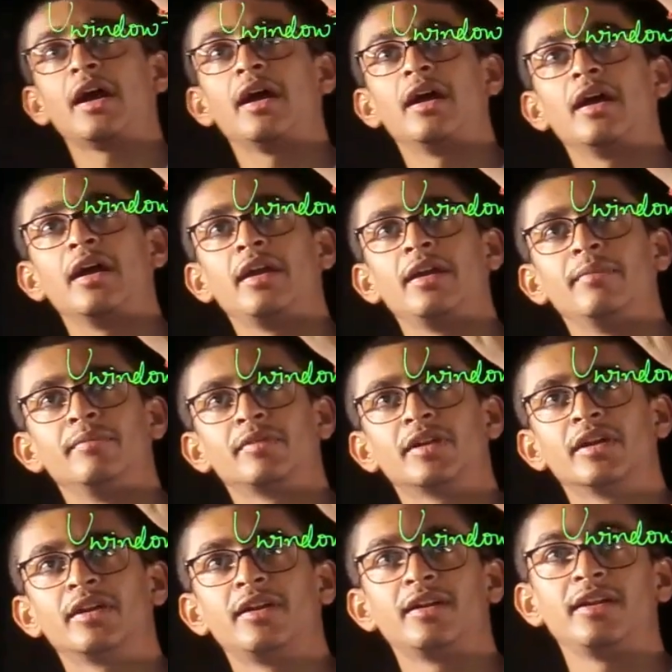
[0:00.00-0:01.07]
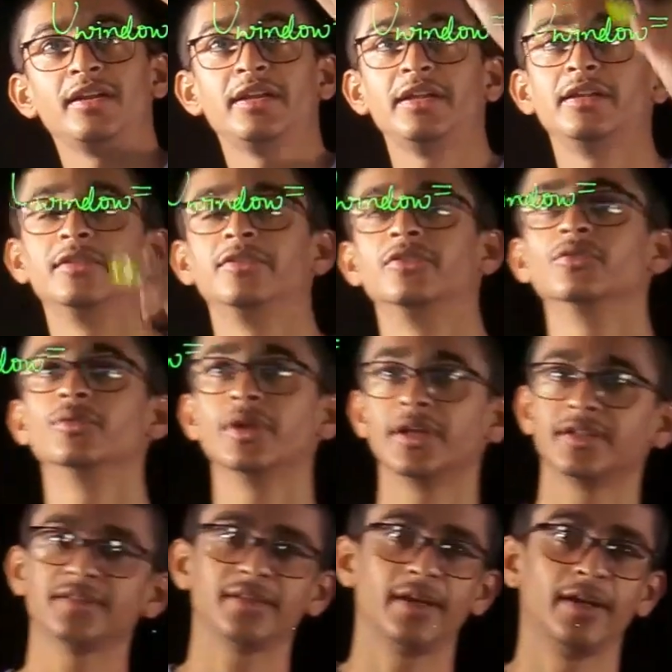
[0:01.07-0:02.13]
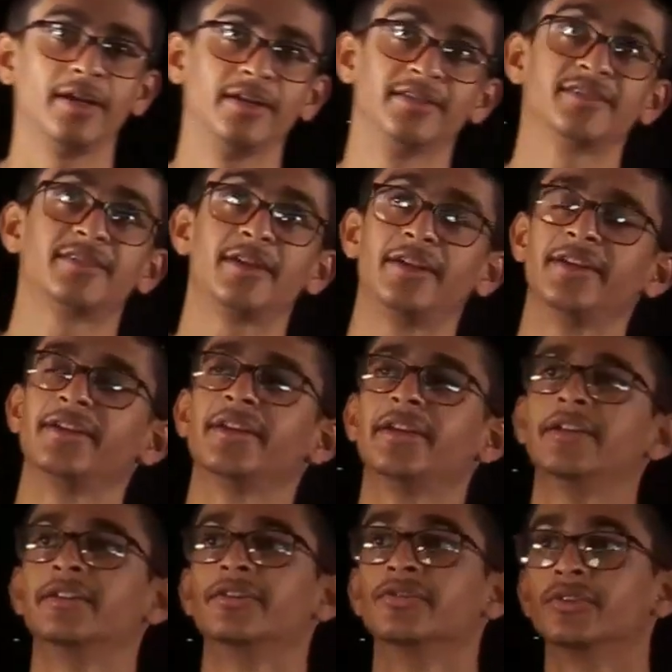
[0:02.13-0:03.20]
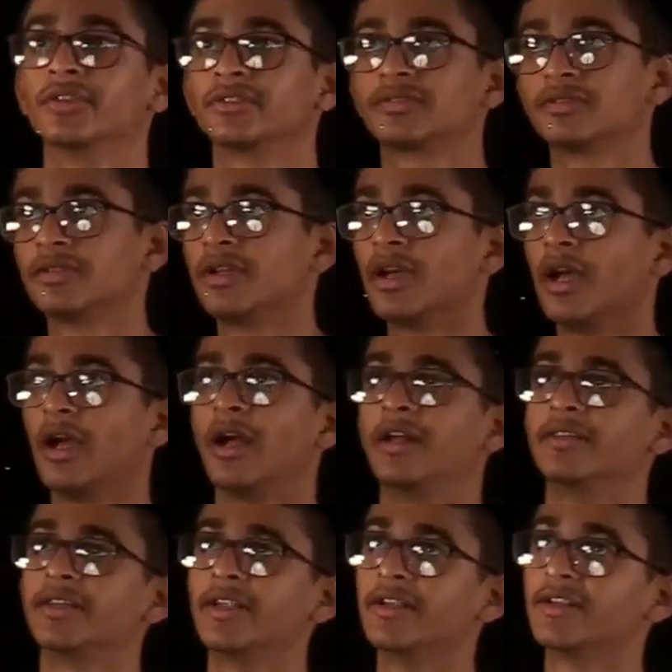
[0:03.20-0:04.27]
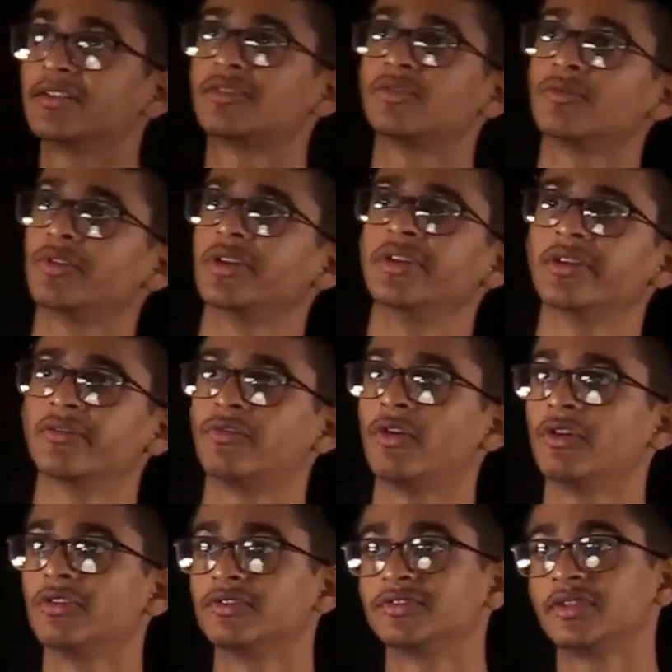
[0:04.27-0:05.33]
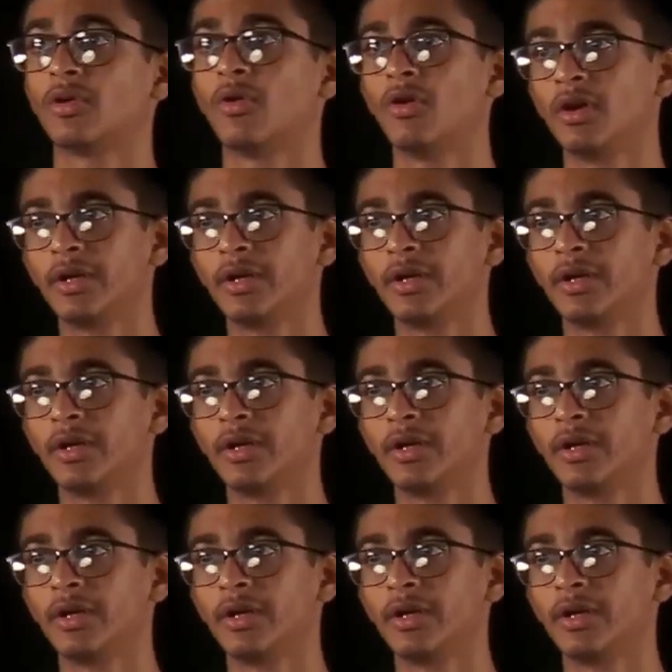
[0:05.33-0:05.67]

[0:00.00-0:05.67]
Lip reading: I am currently in US and studying in US, and the industry over here follows all